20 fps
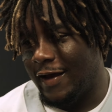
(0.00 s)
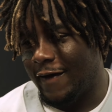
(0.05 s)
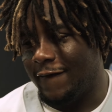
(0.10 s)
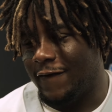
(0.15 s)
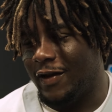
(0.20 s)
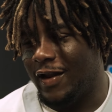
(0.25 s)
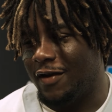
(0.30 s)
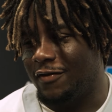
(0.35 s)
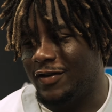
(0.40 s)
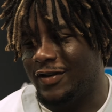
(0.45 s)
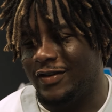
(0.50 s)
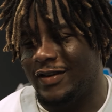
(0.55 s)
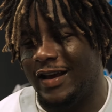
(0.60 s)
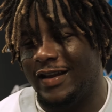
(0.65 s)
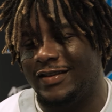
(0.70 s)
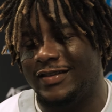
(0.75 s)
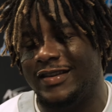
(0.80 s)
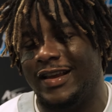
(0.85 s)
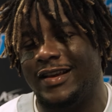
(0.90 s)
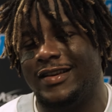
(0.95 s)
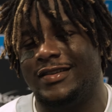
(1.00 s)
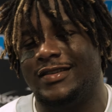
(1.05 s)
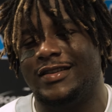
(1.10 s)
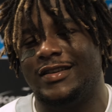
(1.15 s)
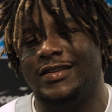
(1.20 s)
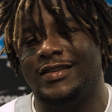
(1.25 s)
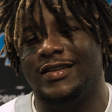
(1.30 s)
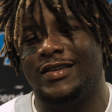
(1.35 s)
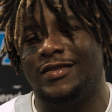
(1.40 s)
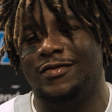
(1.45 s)
I feel like we just got to stay
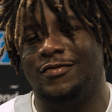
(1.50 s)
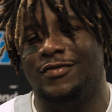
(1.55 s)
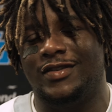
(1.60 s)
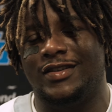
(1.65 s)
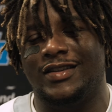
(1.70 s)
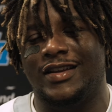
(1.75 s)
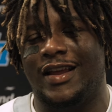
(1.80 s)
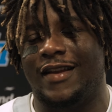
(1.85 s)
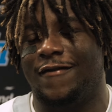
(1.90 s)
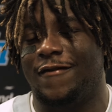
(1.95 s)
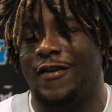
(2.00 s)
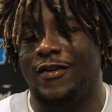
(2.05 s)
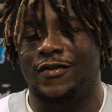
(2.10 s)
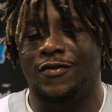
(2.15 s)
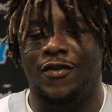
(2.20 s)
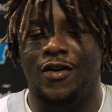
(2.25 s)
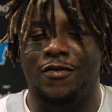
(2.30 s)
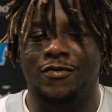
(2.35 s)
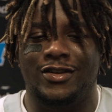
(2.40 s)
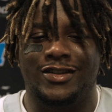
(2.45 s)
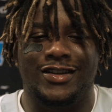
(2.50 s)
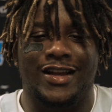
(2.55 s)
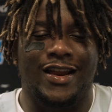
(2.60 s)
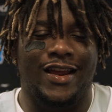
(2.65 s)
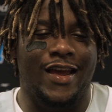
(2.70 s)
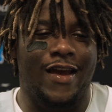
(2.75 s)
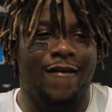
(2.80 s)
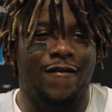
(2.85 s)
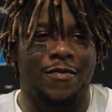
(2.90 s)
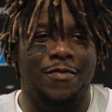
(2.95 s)
consistent. First of all, we just
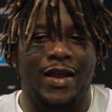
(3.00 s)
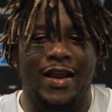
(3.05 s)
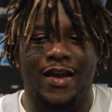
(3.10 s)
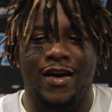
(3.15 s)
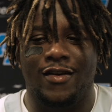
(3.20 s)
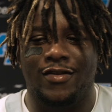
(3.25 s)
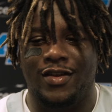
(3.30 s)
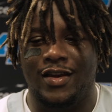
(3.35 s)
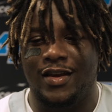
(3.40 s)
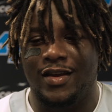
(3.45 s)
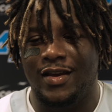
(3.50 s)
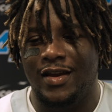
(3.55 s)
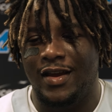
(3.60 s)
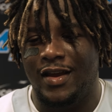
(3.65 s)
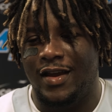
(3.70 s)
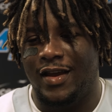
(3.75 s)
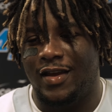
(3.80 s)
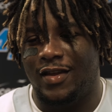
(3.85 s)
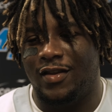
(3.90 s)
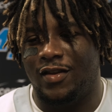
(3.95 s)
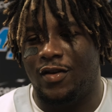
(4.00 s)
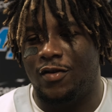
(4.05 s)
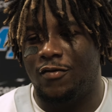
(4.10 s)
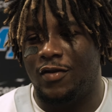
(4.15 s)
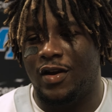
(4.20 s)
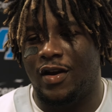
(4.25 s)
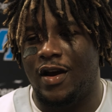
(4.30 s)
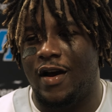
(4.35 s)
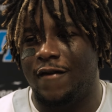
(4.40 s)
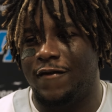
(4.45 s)
got to get everybody healthy. You know,
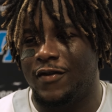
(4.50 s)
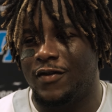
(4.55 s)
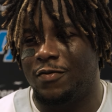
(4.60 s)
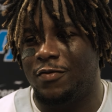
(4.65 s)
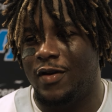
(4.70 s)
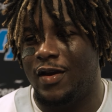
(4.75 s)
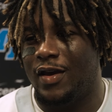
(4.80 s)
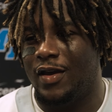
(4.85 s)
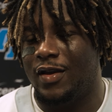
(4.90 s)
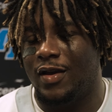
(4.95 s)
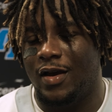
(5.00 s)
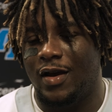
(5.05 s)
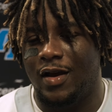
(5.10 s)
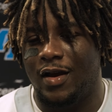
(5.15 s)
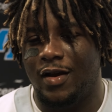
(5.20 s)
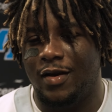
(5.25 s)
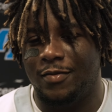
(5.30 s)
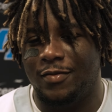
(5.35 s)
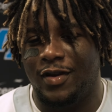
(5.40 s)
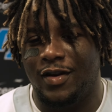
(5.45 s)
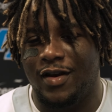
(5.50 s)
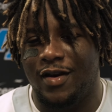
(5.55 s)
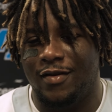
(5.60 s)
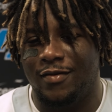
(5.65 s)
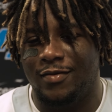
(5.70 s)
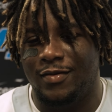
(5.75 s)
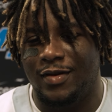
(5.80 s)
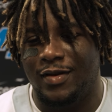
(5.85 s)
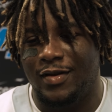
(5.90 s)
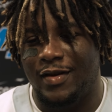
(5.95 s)
when the conference play, you
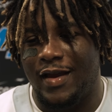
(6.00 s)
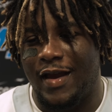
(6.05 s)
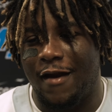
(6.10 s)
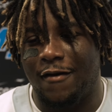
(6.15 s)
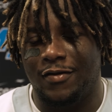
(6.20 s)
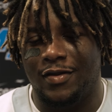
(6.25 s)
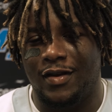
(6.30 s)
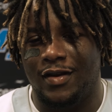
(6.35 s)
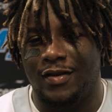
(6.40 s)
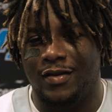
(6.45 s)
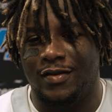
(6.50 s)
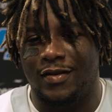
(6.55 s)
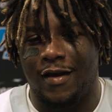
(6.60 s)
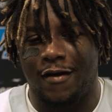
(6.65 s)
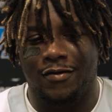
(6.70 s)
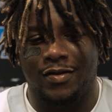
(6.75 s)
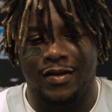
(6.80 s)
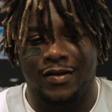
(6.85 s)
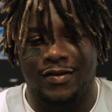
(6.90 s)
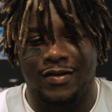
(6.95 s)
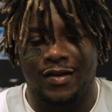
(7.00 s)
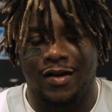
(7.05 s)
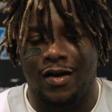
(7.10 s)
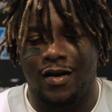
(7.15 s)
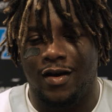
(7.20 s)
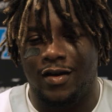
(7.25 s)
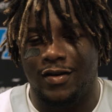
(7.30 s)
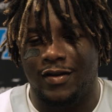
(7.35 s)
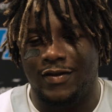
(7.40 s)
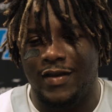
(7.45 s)
know, everything's
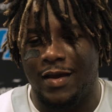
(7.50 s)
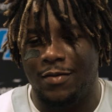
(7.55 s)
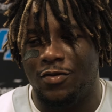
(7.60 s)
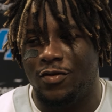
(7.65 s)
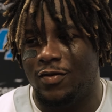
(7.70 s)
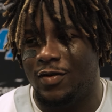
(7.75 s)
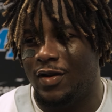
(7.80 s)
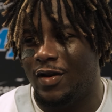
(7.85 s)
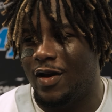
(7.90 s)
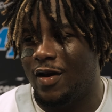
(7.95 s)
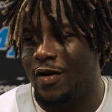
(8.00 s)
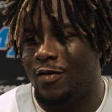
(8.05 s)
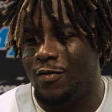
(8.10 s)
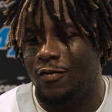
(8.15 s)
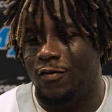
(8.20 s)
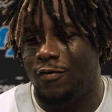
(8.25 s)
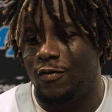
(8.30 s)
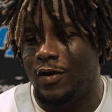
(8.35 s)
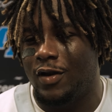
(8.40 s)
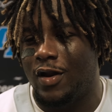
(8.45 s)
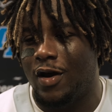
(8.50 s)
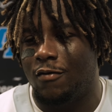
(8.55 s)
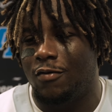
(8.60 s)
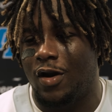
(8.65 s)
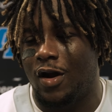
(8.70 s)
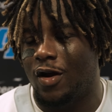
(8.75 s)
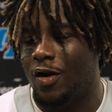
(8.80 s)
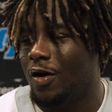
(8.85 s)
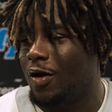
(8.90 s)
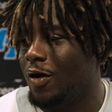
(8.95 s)
on the table. You know, we know
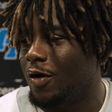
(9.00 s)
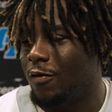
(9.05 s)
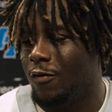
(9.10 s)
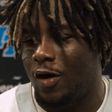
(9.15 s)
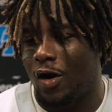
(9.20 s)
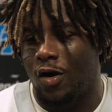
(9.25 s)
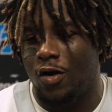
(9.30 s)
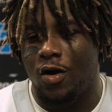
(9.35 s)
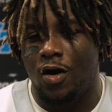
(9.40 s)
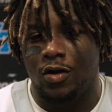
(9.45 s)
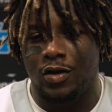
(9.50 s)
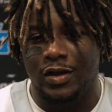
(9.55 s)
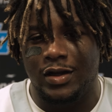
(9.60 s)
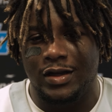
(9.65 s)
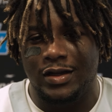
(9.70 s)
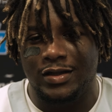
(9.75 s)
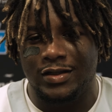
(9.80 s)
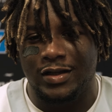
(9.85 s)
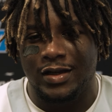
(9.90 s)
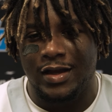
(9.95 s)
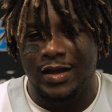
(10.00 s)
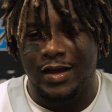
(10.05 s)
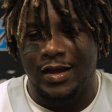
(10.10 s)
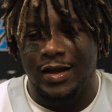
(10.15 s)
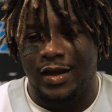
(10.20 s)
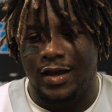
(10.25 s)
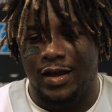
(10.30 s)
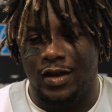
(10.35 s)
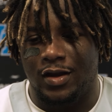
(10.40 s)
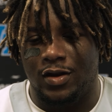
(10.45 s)
what our goal is,
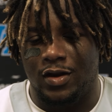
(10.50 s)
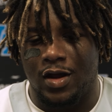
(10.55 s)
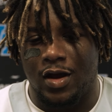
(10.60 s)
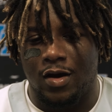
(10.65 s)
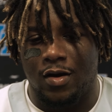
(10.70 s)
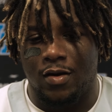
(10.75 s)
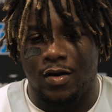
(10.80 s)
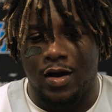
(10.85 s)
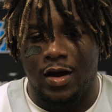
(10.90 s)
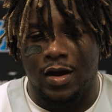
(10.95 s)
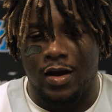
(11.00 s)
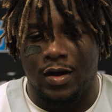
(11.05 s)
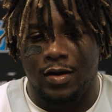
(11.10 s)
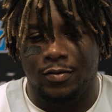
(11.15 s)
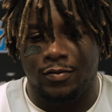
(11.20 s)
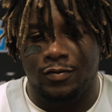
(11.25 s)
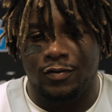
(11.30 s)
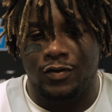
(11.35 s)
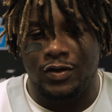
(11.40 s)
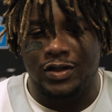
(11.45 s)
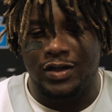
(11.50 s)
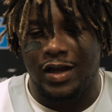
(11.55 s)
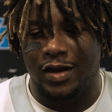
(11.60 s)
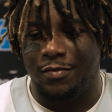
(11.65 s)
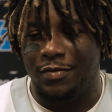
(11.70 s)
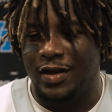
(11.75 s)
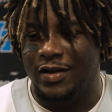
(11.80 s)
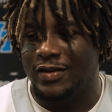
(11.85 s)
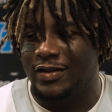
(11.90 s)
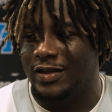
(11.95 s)
and, you know, we just got
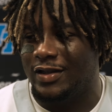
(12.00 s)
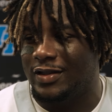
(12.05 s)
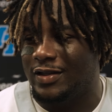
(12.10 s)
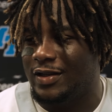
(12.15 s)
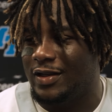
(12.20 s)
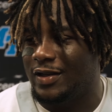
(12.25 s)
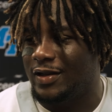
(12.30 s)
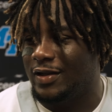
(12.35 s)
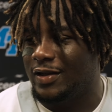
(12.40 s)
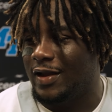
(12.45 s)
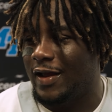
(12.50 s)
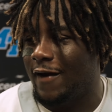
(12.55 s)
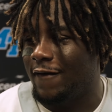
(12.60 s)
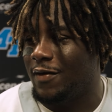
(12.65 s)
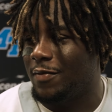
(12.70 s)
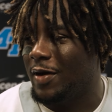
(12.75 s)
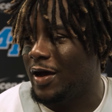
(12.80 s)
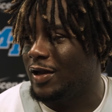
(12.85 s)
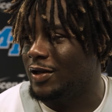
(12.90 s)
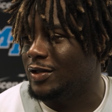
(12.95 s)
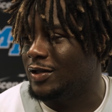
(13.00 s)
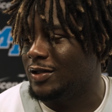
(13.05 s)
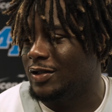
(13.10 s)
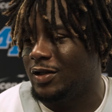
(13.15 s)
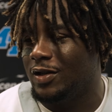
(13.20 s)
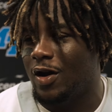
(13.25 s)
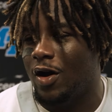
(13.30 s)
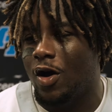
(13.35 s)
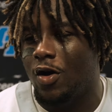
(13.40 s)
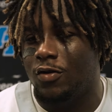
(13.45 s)
to be consistent. Everybody
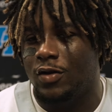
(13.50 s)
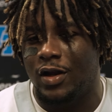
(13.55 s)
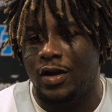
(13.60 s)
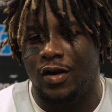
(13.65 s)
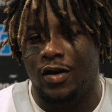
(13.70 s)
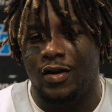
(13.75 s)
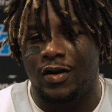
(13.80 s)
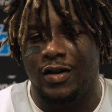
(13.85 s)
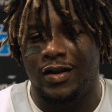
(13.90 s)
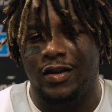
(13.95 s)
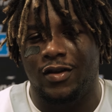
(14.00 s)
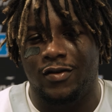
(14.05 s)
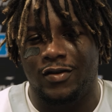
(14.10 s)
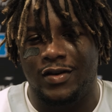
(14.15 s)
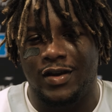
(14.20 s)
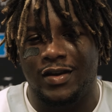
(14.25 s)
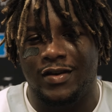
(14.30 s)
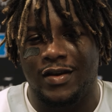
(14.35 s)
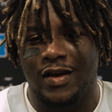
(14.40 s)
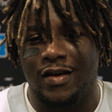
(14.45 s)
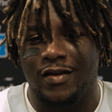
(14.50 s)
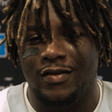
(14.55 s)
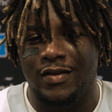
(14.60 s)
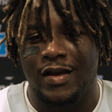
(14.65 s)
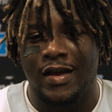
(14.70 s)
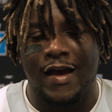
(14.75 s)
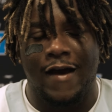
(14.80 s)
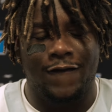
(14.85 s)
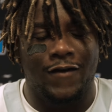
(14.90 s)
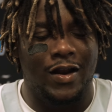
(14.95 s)
just, you know, hone in on the little details.
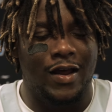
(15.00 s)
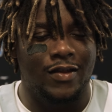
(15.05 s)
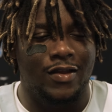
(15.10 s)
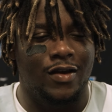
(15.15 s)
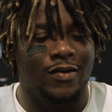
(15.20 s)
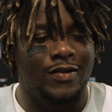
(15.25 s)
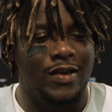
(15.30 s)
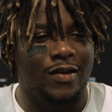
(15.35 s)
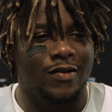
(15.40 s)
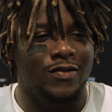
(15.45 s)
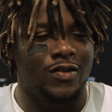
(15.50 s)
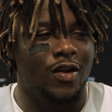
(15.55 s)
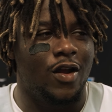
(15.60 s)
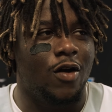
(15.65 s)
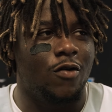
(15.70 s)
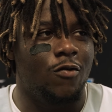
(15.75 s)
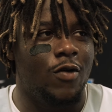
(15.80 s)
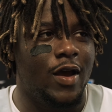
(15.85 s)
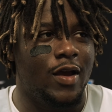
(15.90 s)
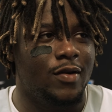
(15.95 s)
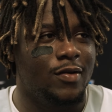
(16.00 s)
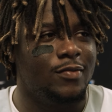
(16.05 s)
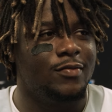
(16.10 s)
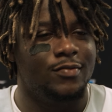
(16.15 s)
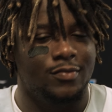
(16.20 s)
I feel like that'll take us a long way.